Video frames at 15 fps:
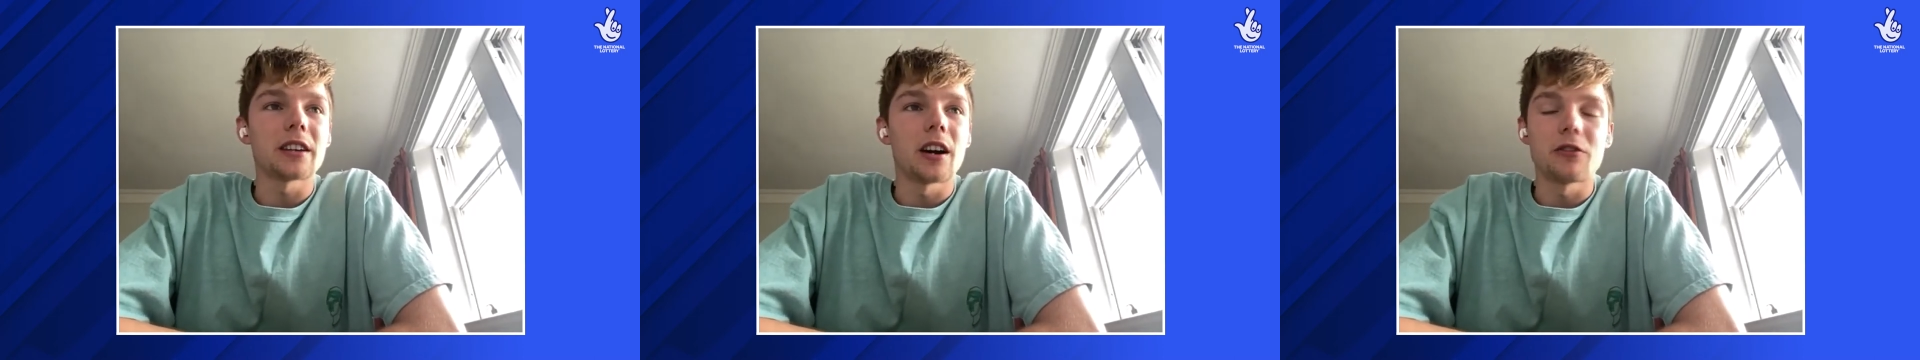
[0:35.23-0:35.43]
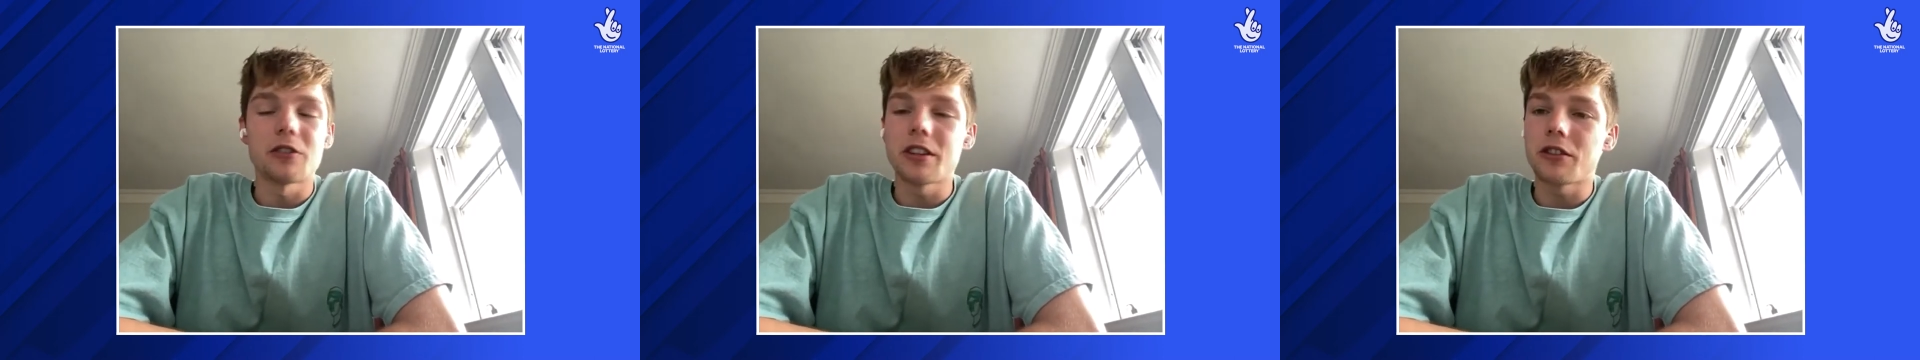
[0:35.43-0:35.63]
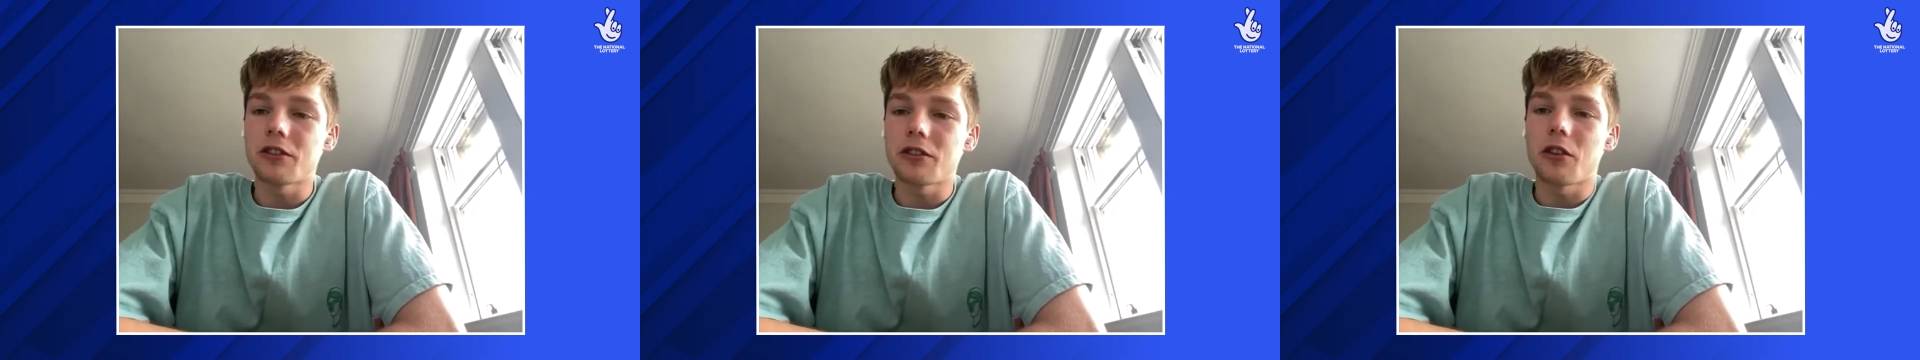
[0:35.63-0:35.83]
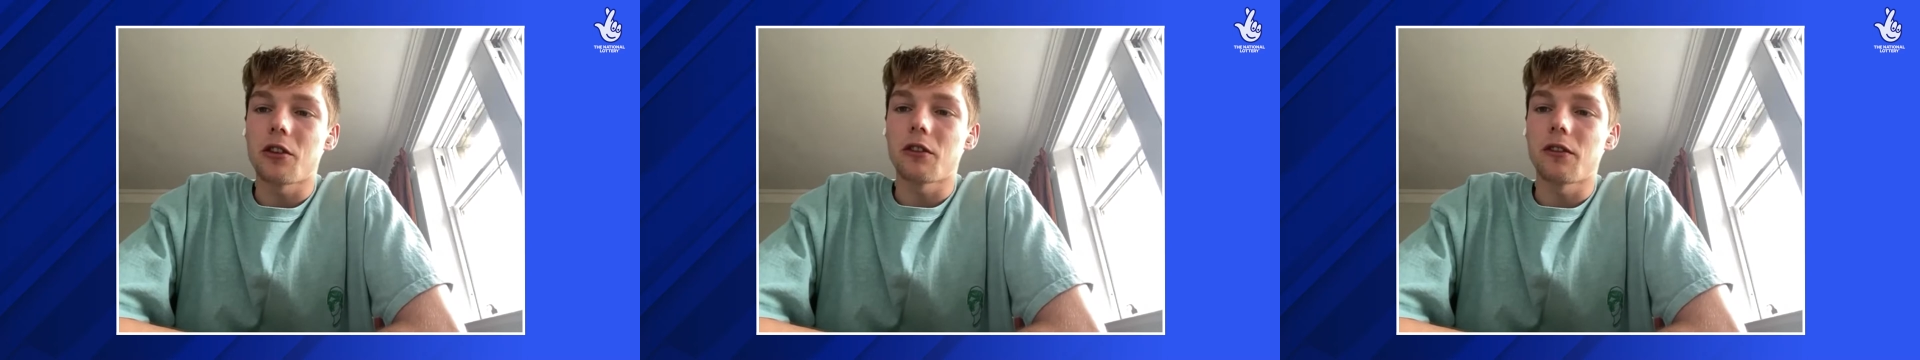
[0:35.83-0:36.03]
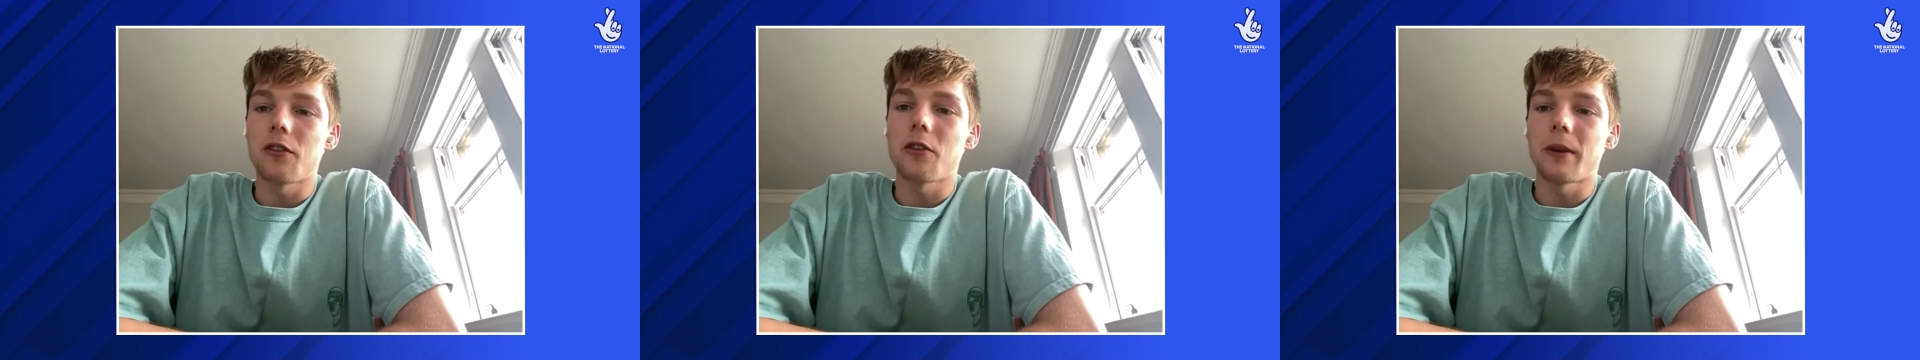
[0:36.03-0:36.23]
a really strong
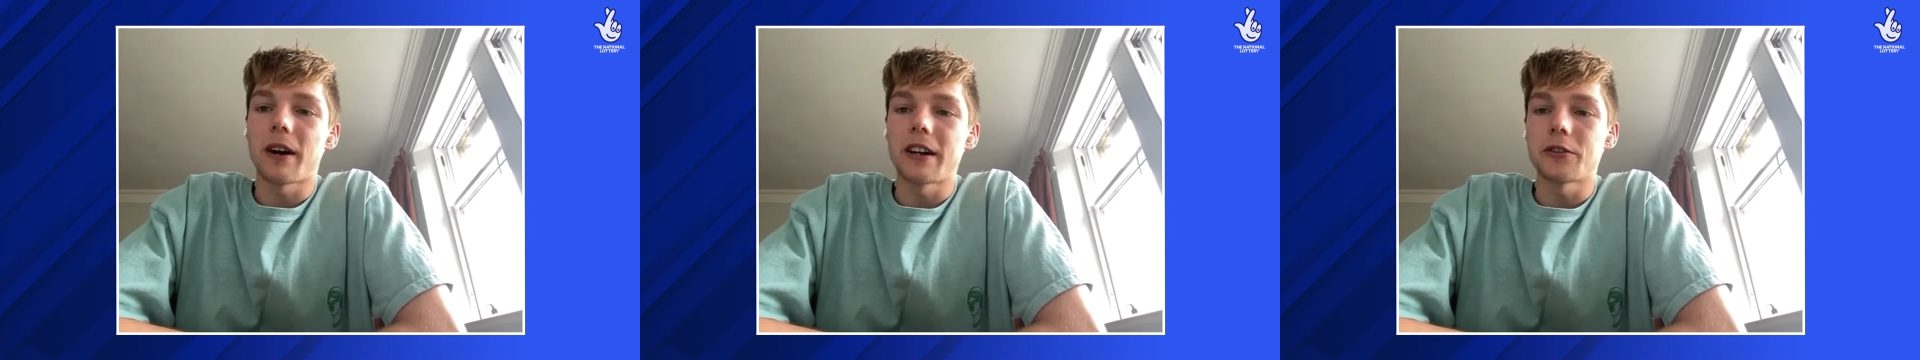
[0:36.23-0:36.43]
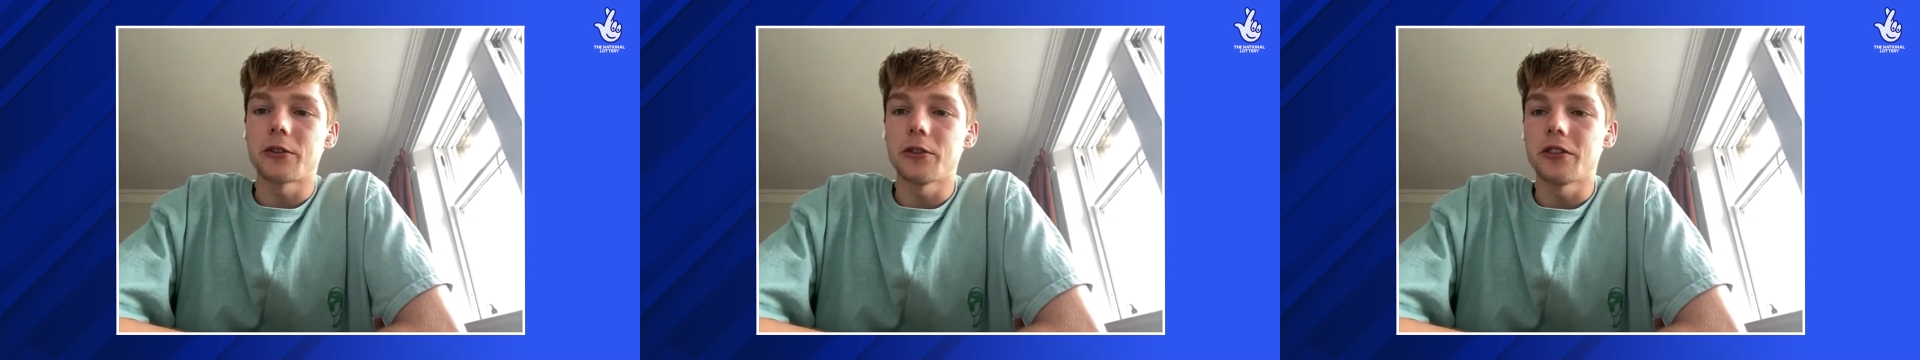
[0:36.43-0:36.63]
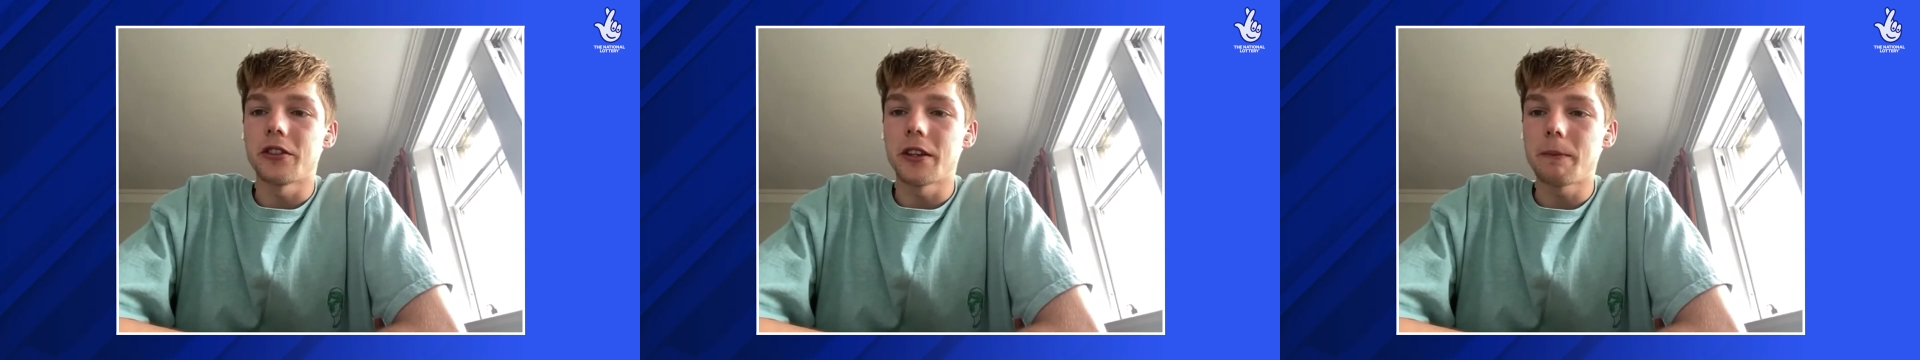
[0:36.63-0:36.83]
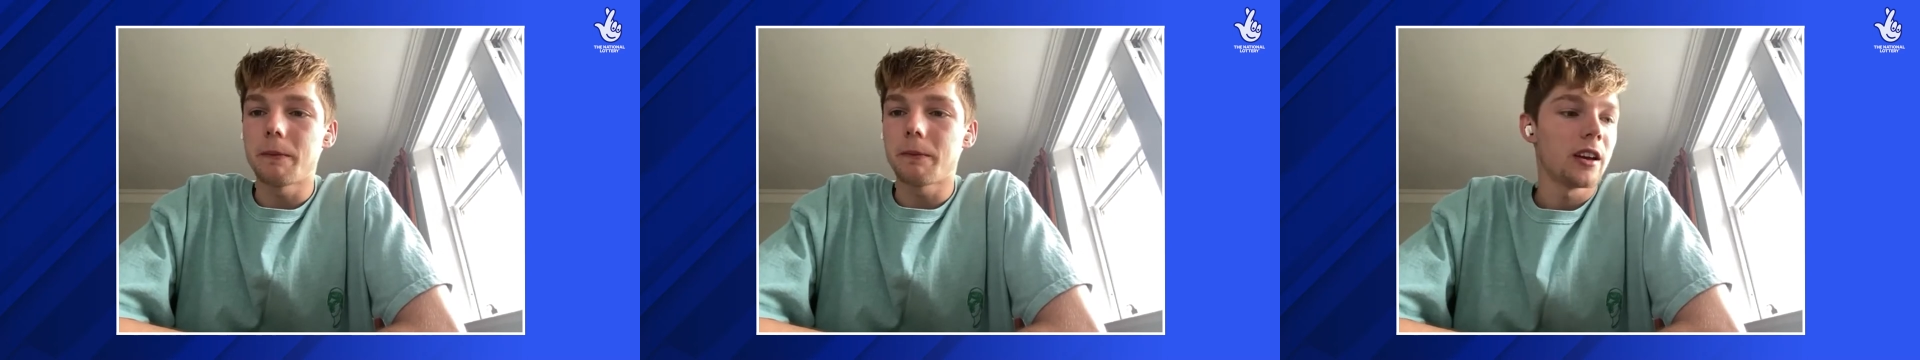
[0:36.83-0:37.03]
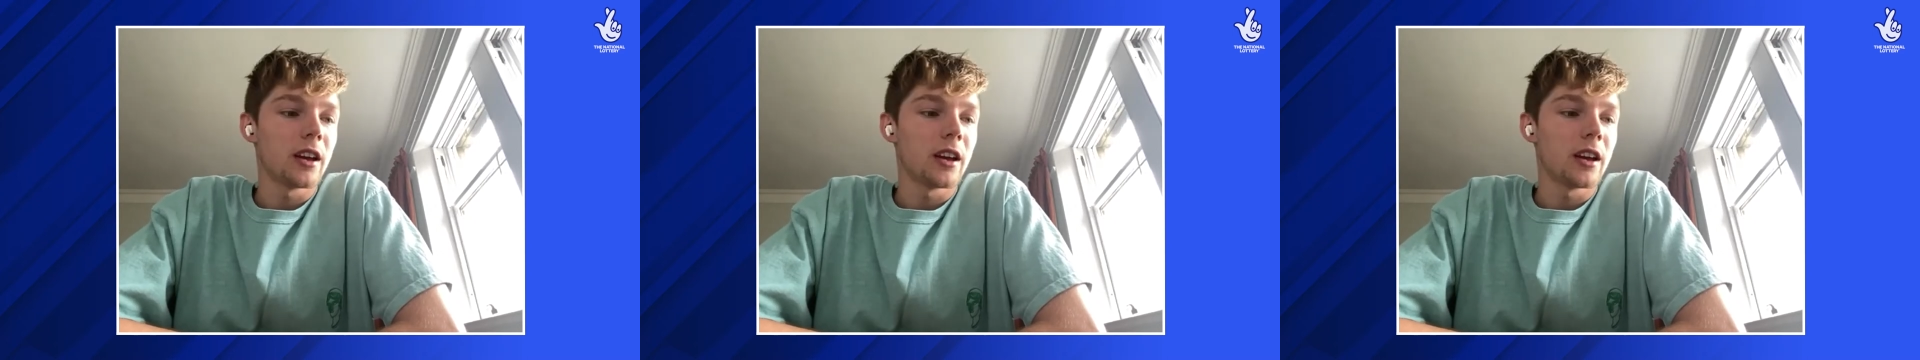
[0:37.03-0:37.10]
four by two team.